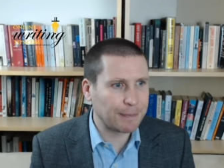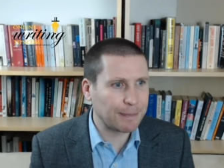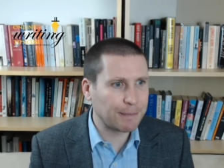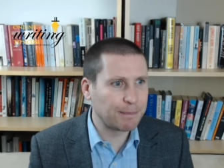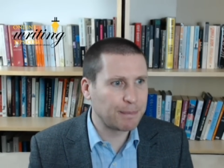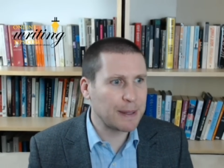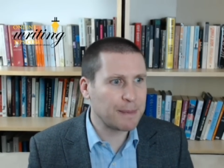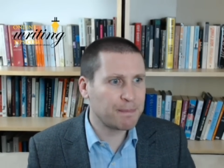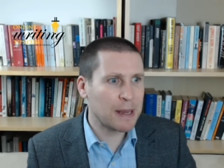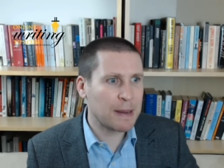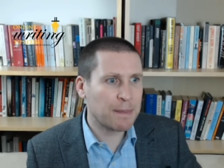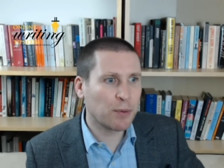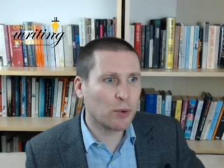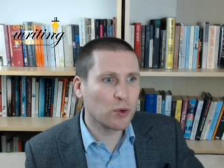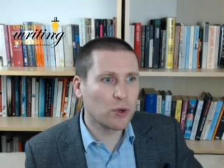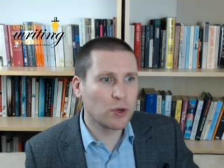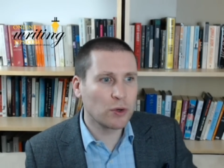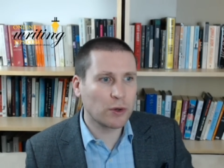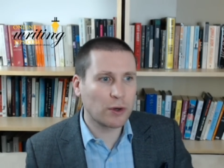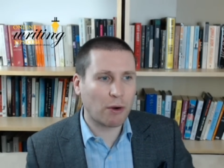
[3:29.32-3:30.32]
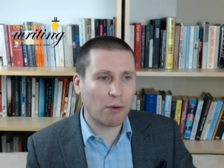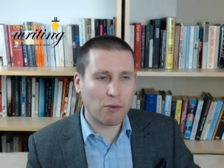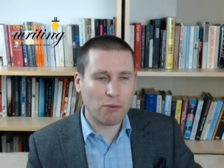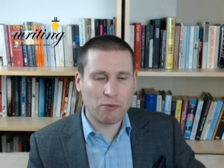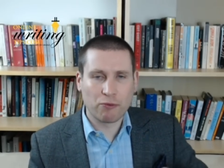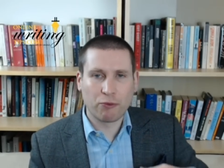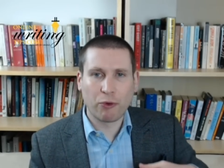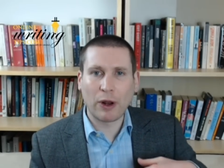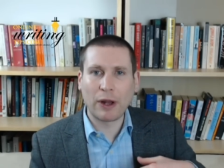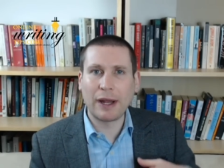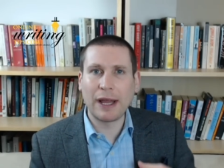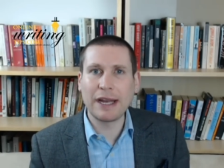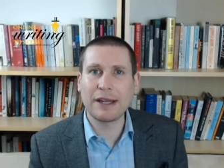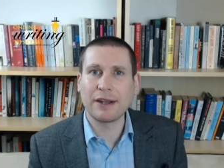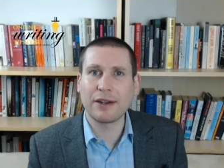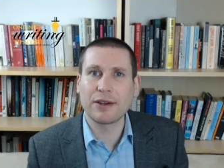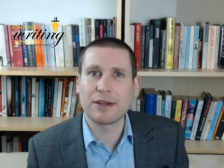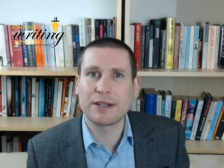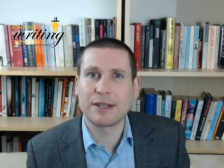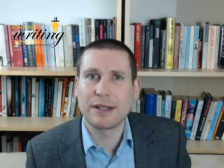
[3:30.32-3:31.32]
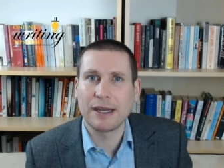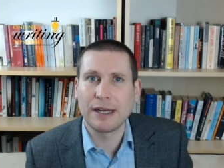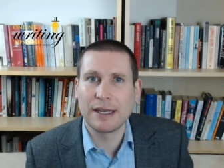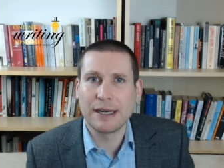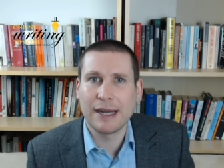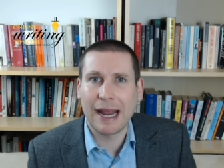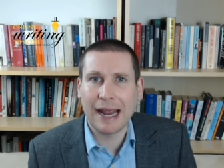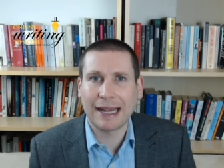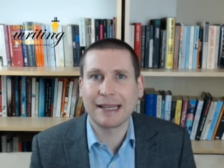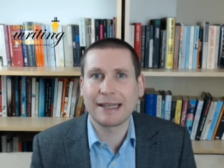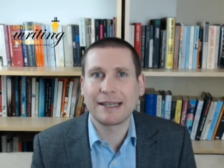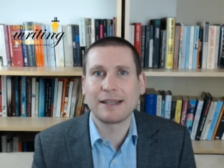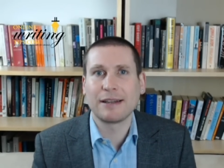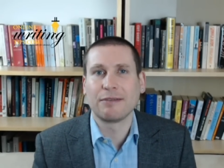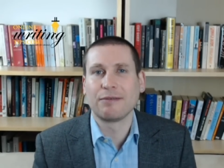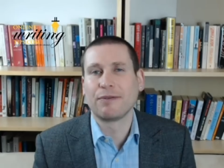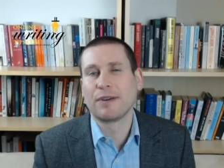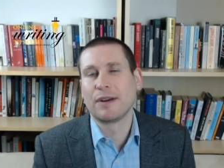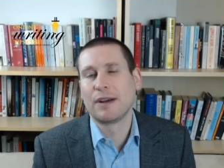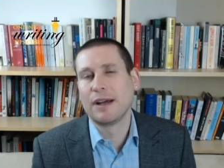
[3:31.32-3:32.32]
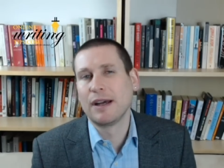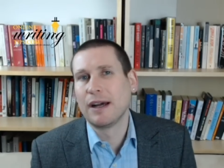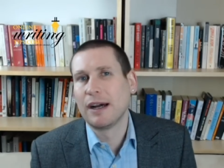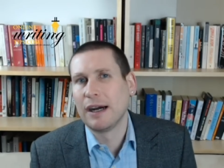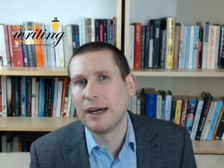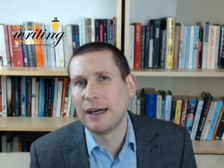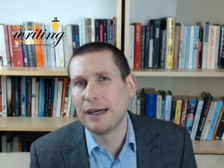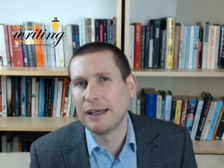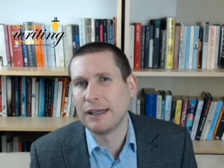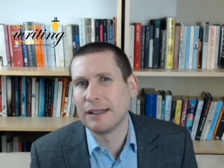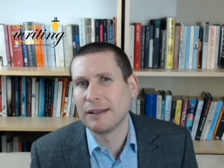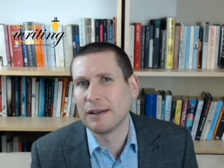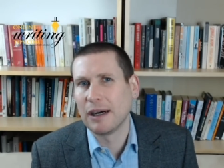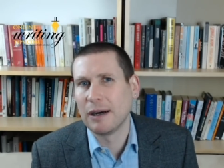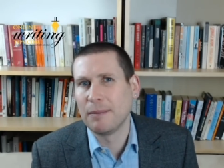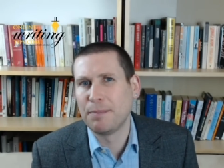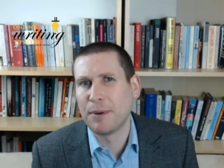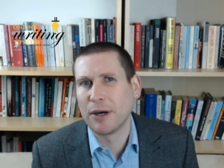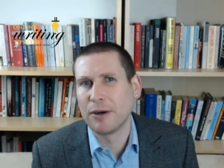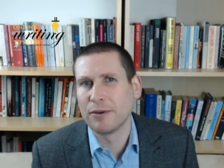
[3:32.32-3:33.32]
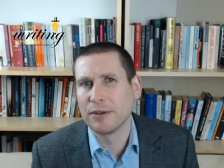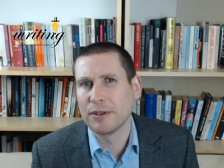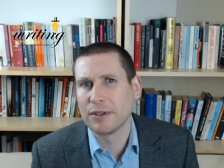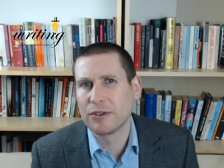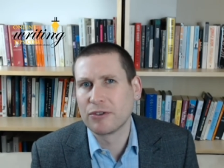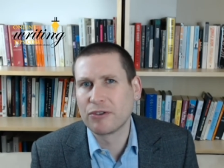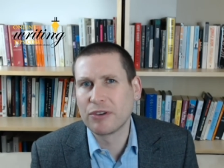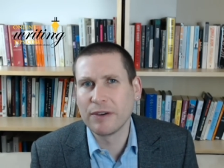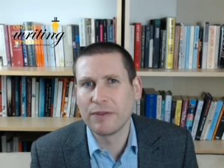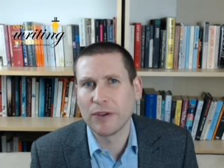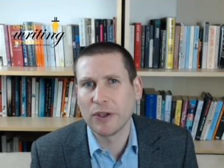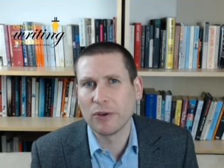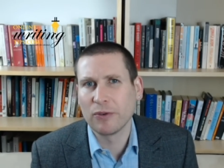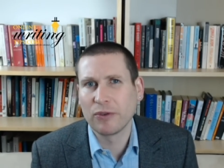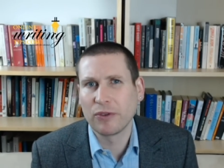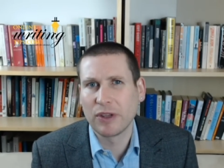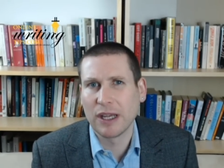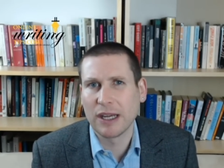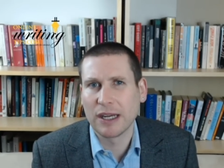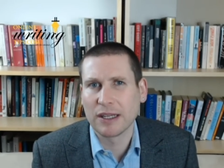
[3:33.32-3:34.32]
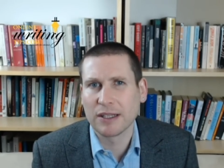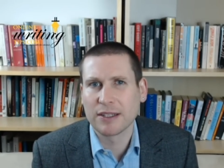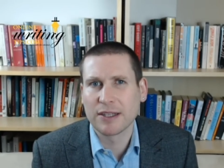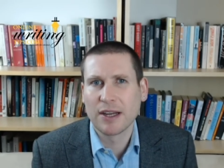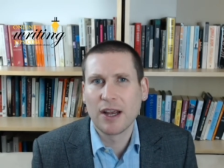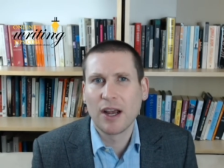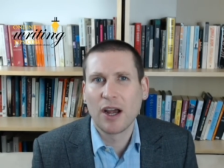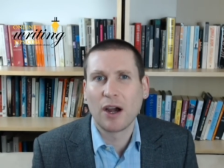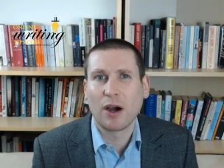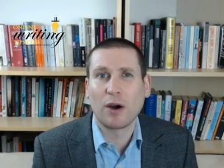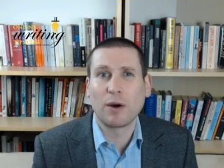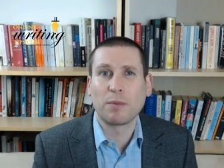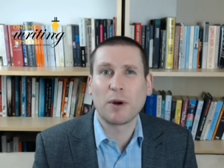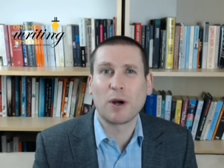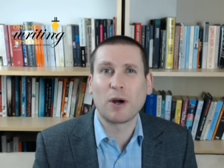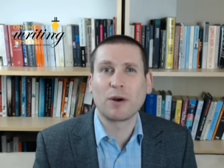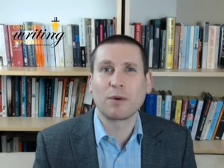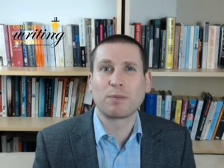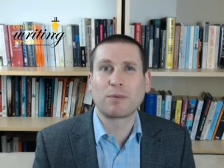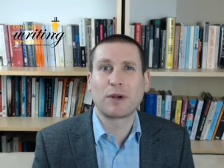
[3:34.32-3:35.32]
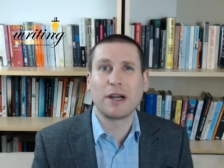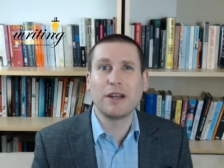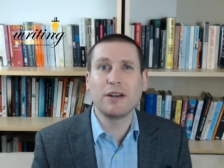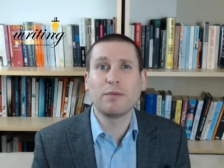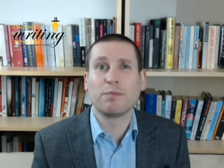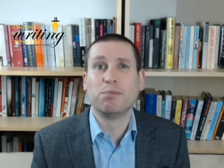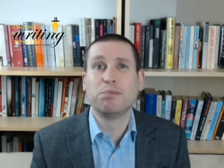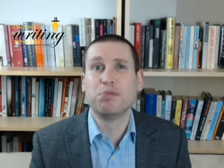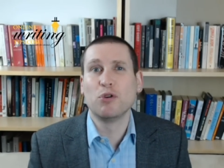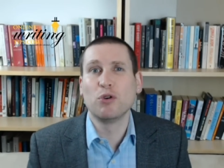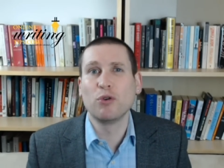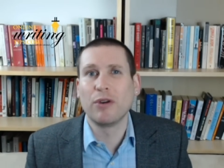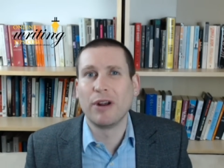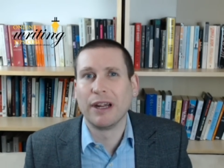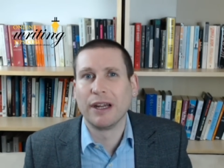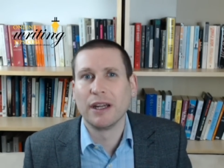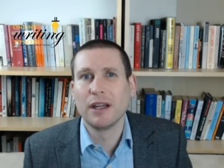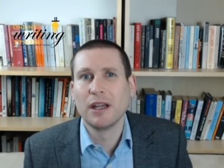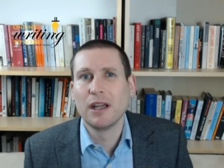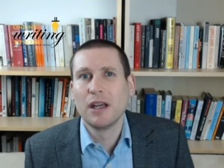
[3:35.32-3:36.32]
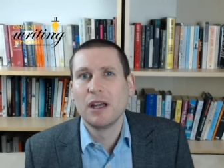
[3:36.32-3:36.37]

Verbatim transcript: Pe people who are relentlessly negative uh, about trivial things are, are kind of boring.